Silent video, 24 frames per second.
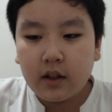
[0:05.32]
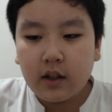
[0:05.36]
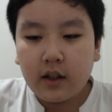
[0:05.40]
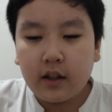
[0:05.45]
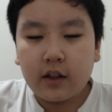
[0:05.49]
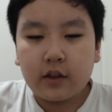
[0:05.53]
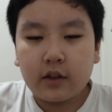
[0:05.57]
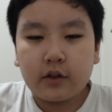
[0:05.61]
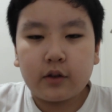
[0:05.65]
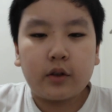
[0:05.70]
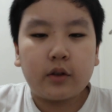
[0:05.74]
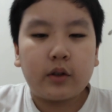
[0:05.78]

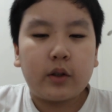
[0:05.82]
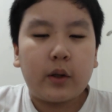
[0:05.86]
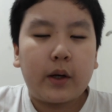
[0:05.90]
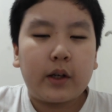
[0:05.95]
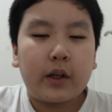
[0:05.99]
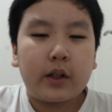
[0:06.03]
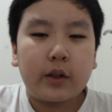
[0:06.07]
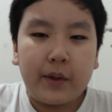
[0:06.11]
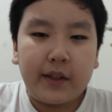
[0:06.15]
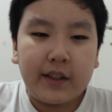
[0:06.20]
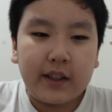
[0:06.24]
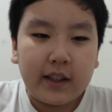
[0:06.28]
Hey, so I'm
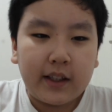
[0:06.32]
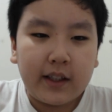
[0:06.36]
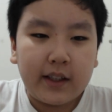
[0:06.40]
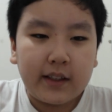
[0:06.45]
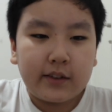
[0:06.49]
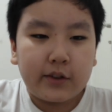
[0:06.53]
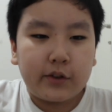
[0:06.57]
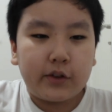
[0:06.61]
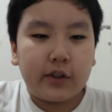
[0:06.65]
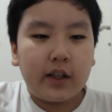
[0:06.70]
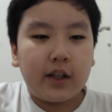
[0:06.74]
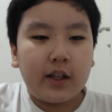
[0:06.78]
back to Medic,
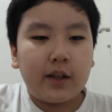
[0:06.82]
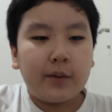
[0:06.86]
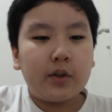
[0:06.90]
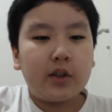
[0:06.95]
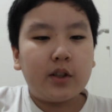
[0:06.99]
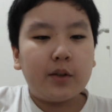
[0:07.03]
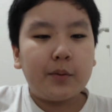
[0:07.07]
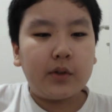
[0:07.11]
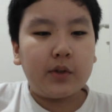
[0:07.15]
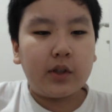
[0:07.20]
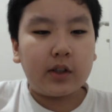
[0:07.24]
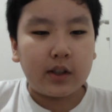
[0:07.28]
and today I'm
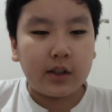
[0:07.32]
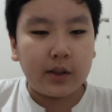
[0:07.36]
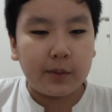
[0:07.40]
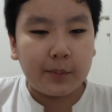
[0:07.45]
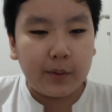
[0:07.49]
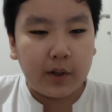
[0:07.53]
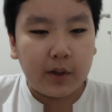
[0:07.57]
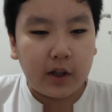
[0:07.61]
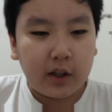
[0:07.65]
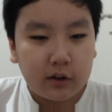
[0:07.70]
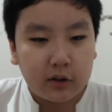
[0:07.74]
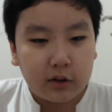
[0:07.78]
going to be talking
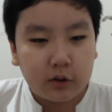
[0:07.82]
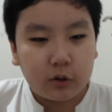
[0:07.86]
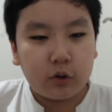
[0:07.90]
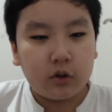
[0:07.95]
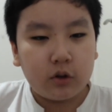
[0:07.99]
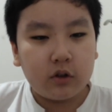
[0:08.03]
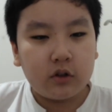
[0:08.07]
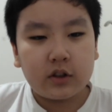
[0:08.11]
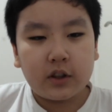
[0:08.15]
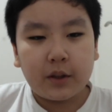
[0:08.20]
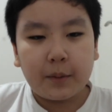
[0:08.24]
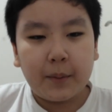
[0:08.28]
about
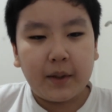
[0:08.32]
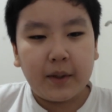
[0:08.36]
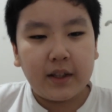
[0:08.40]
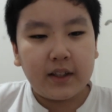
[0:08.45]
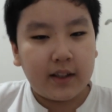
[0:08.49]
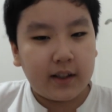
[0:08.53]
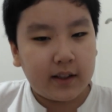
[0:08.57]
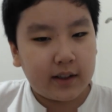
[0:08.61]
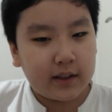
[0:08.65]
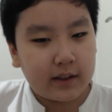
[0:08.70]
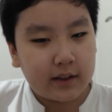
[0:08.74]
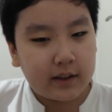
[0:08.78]

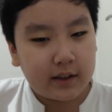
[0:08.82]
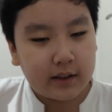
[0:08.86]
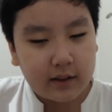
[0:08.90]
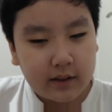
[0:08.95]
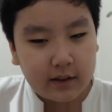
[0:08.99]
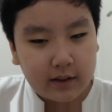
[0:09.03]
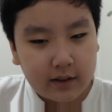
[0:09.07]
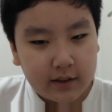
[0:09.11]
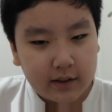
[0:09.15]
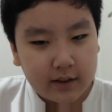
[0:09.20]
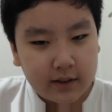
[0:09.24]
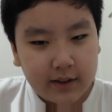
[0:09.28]
Ultraman
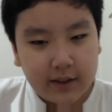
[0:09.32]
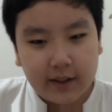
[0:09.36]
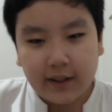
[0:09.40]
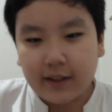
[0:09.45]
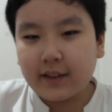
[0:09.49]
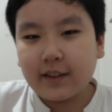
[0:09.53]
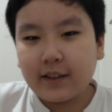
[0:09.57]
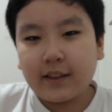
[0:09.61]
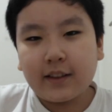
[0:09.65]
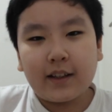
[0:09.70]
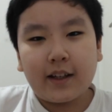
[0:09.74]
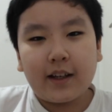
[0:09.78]
Decker
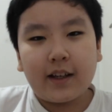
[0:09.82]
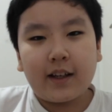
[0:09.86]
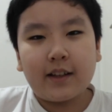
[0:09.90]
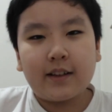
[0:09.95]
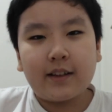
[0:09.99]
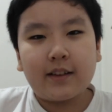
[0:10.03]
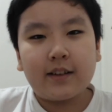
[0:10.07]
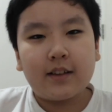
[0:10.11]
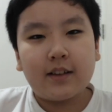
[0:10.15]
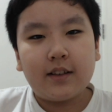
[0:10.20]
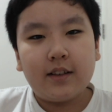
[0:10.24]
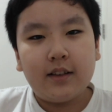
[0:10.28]
yet
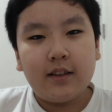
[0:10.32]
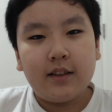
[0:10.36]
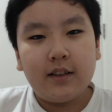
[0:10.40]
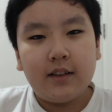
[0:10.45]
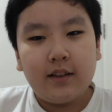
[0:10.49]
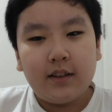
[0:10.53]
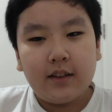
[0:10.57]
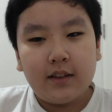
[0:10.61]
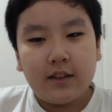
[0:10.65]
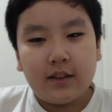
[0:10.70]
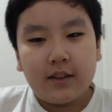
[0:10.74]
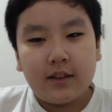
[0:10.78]
again.
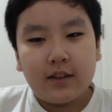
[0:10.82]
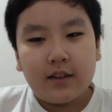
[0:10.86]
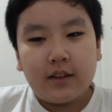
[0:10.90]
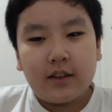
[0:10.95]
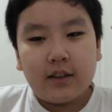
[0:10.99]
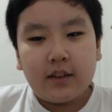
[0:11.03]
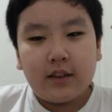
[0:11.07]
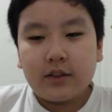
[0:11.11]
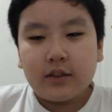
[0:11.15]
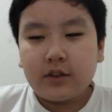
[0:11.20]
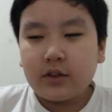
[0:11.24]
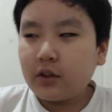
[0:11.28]

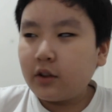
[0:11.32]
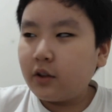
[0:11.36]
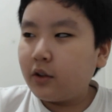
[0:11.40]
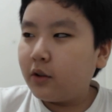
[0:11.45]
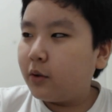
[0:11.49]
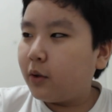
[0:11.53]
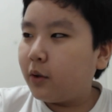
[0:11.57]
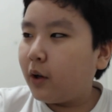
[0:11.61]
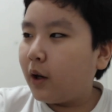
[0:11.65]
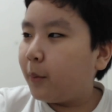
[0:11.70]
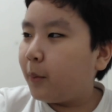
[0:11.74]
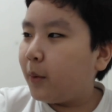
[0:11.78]

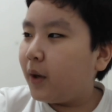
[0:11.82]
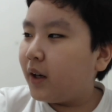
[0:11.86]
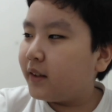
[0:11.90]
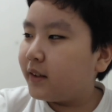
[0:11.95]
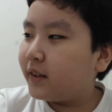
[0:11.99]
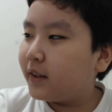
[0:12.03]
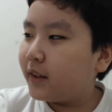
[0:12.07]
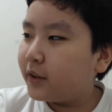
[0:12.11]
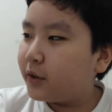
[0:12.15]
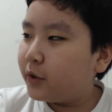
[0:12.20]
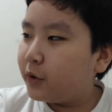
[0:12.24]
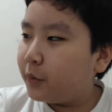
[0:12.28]
So, I
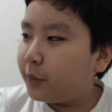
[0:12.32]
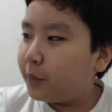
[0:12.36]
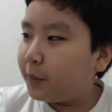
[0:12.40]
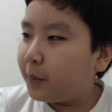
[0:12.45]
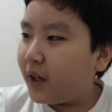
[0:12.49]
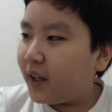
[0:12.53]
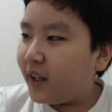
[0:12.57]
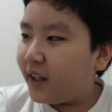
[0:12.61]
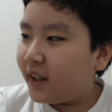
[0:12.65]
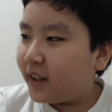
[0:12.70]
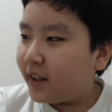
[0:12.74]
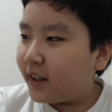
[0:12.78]
wanted to
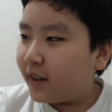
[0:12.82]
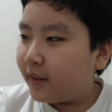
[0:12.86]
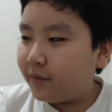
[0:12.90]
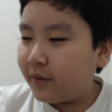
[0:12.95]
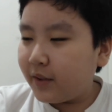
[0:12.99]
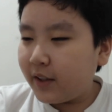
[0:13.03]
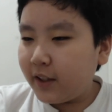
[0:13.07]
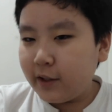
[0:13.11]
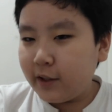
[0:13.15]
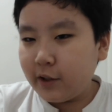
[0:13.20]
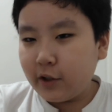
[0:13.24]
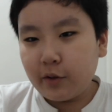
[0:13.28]
make a
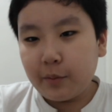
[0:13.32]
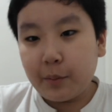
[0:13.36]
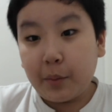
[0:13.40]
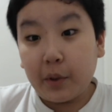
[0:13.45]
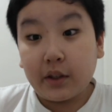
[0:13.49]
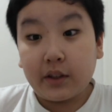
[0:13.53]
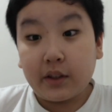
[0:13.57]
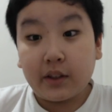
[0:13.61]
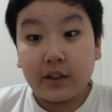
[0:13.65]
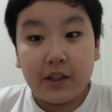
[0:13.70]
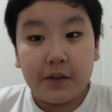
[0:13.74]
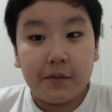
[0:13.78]
video
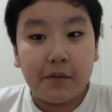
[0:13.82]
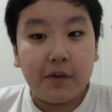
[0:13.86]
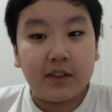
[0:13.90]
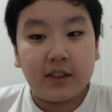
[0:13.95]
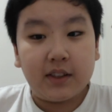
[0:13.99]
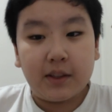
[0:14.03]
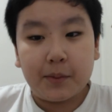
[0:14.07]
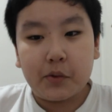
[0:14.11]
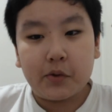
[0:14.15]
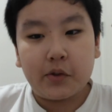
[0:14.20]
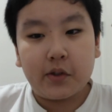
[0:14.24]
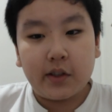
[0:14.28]
about
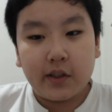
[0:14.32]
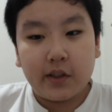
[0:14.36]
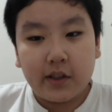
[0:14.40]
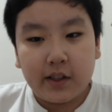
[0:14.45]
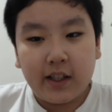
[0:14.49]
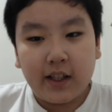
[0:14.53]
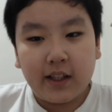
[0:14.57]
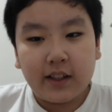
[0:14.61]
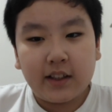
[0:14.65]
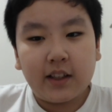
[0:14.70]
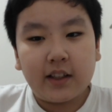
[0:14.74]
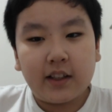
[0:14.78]
Revise episode
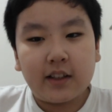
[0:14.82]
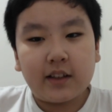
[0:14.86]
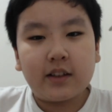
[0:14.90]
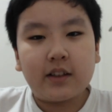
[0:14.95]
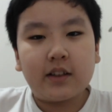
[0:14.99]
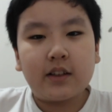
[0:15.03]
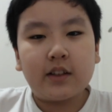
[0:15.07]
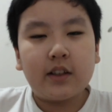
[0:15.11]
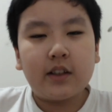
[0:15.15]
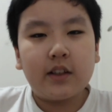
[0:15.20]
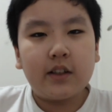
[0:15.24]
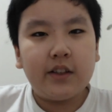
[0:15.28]
38 and
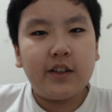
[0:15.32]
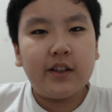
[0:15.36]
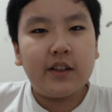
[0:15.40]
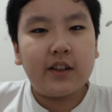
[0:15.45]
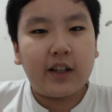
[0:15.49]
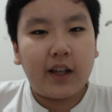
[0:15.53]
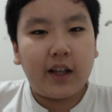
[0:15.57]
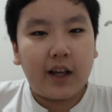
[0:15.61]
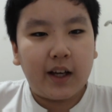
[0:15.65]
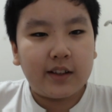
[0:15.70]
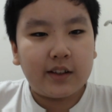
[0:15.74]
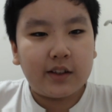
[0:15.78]

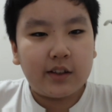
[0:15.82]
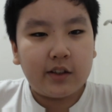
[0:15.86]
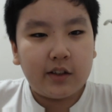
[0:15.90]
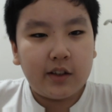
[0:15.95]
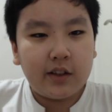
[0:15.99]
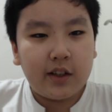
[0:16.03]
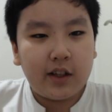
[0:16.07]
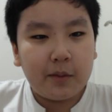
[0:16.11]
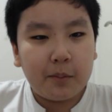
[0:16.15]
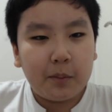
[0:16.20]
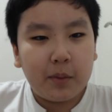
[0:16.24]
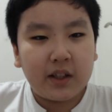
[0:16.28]
39
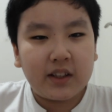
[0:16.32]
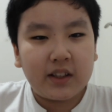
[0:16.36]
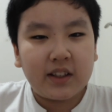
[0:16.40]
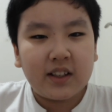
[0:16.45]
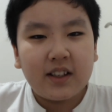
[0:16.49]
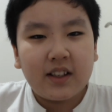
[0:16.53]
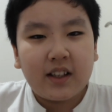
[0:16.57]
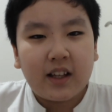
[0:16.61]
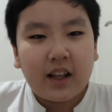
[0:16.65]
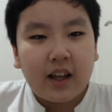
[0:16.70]
today, but